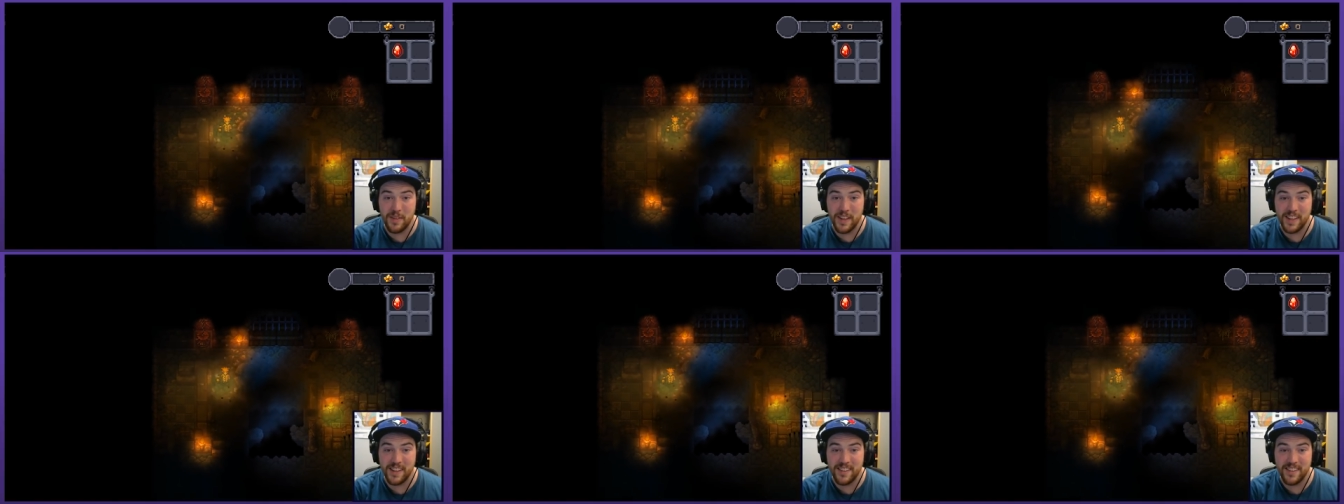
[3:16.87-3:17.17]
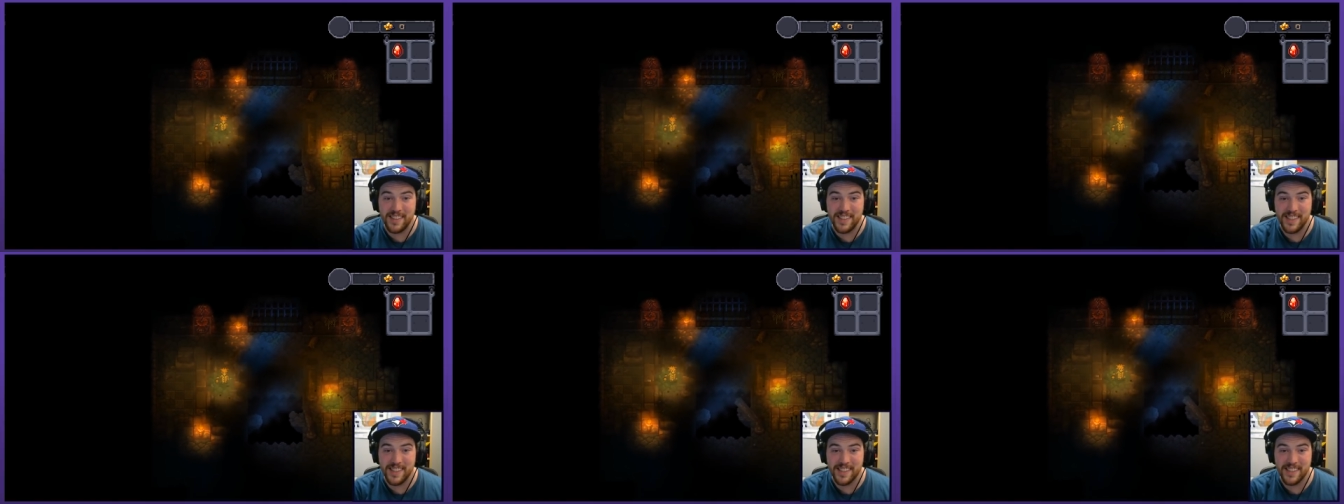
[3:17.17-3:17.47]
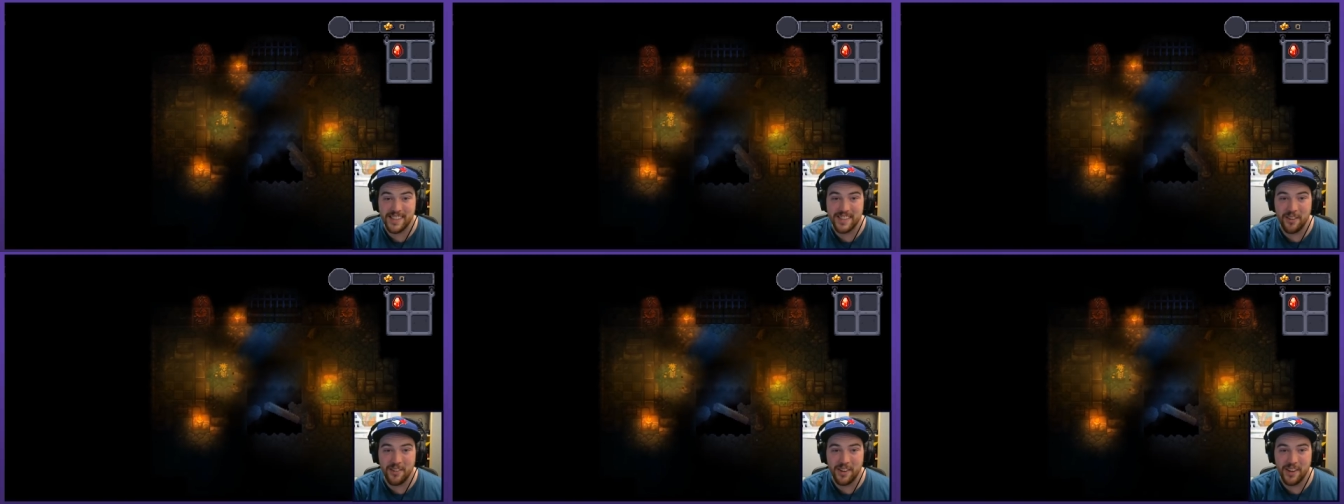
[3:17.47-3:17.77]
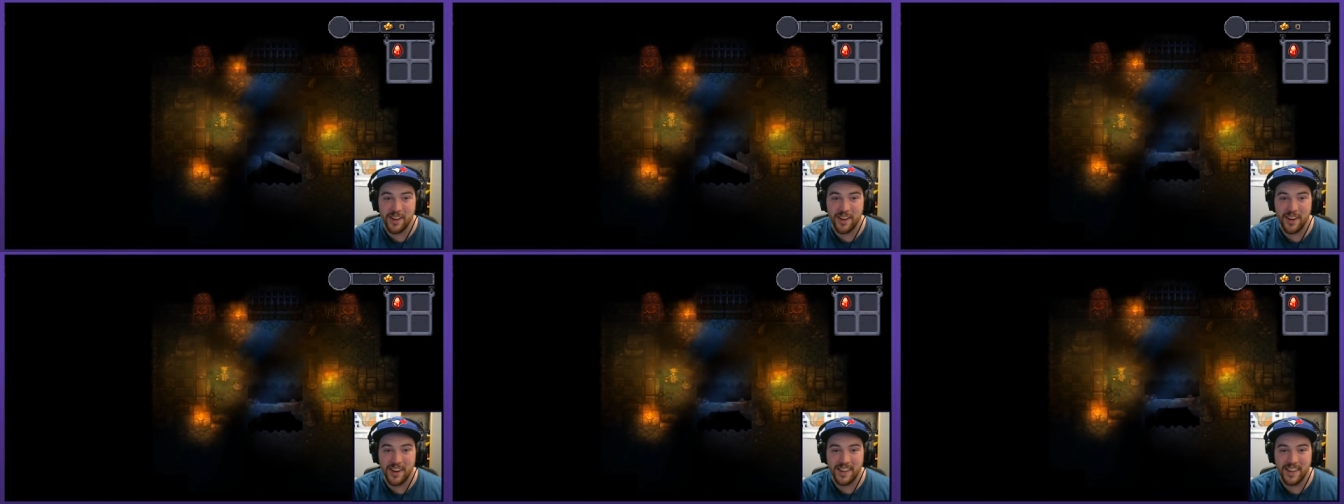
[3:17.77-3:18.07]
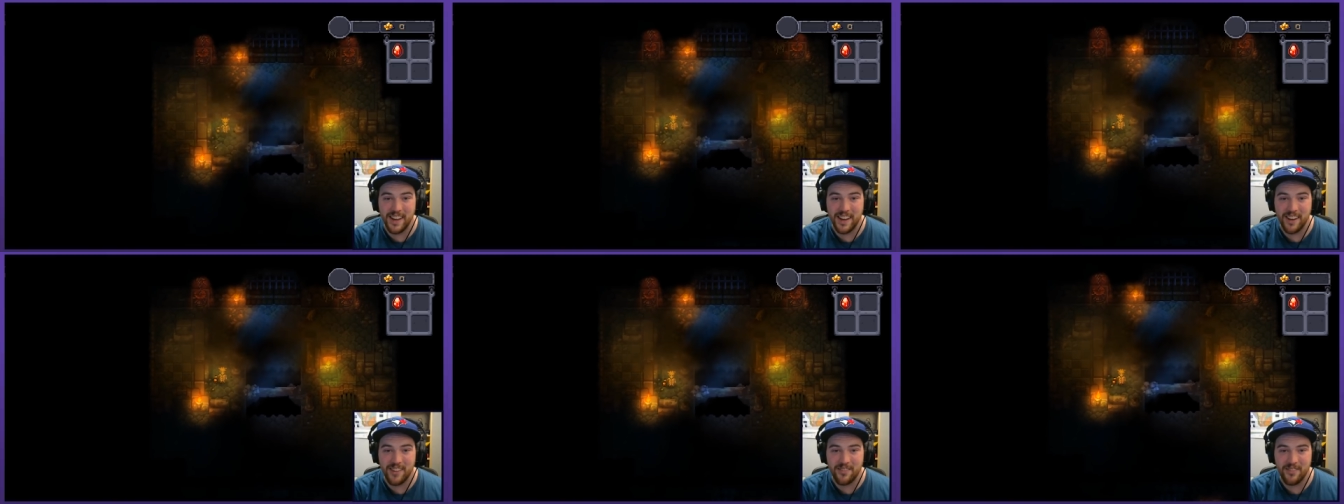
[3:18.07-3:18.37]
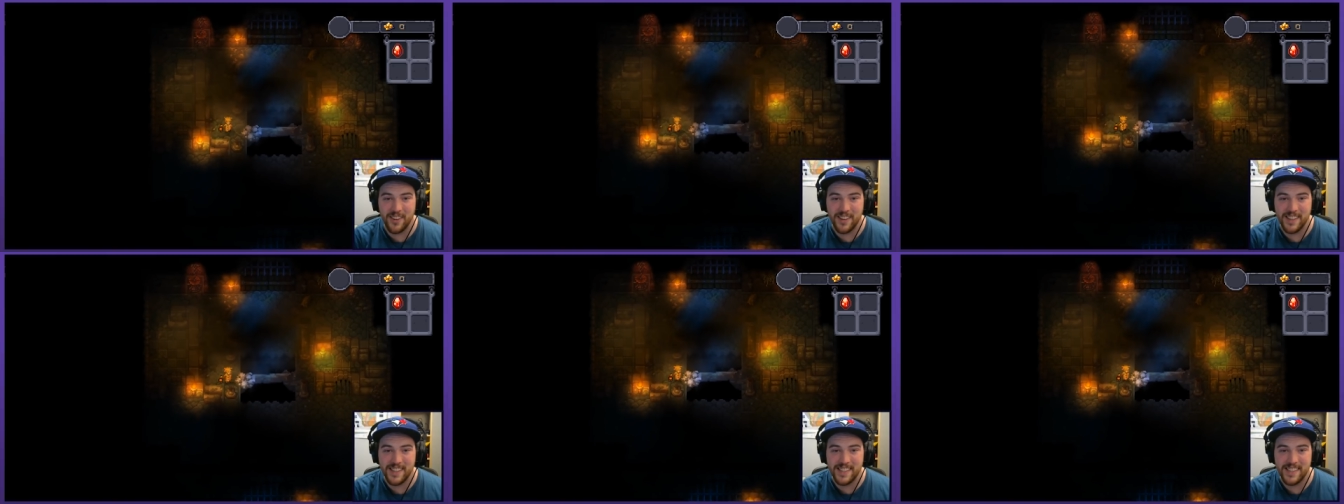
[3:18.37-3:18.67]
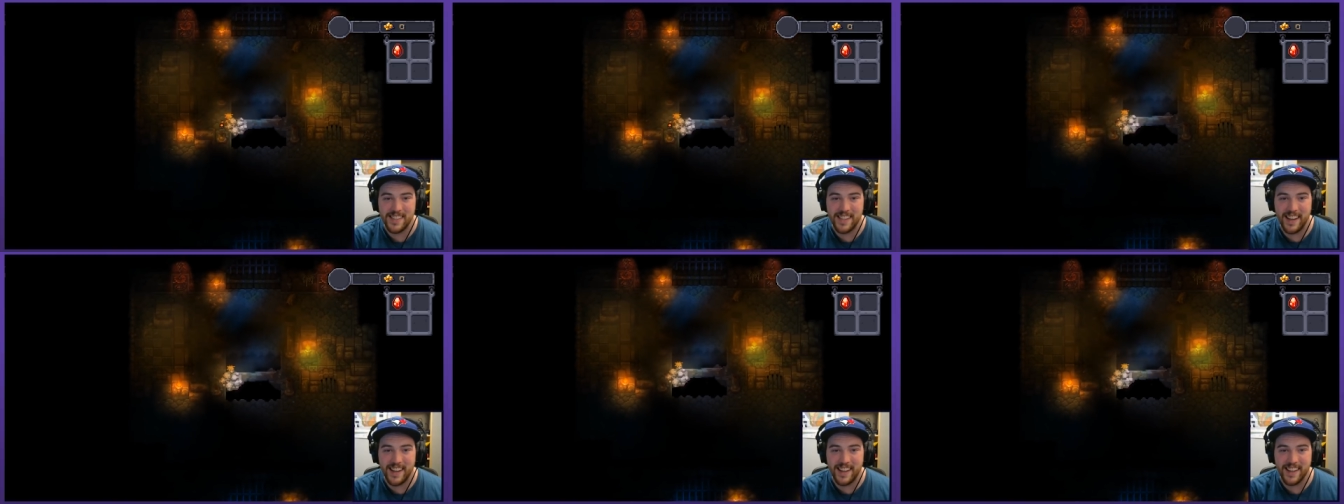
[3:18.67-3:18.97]
that glitchiness going on there for a
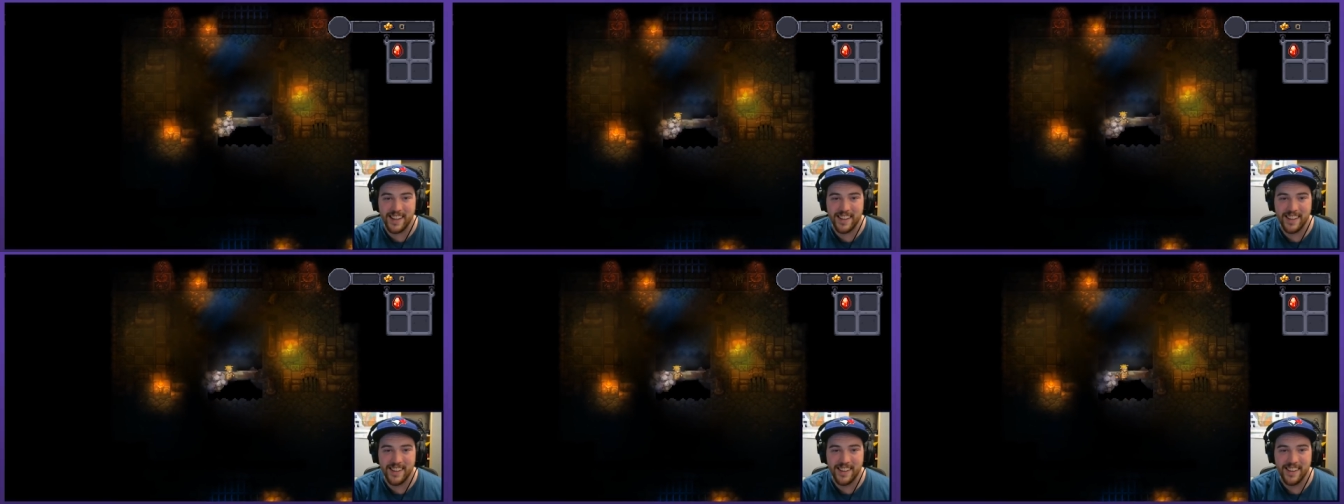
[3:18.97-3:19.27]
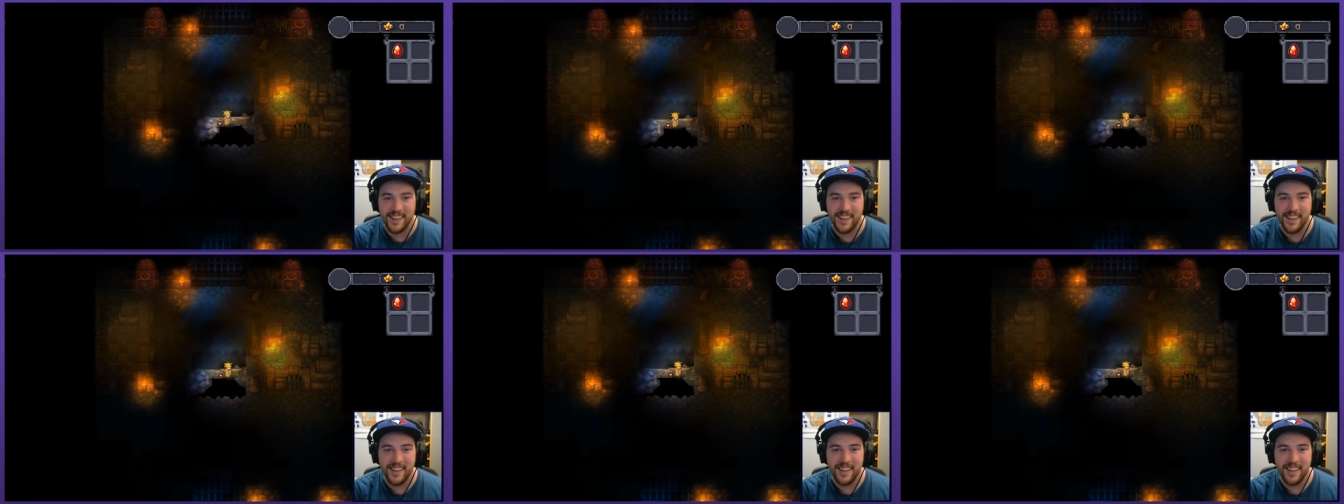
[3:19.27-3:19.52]
second.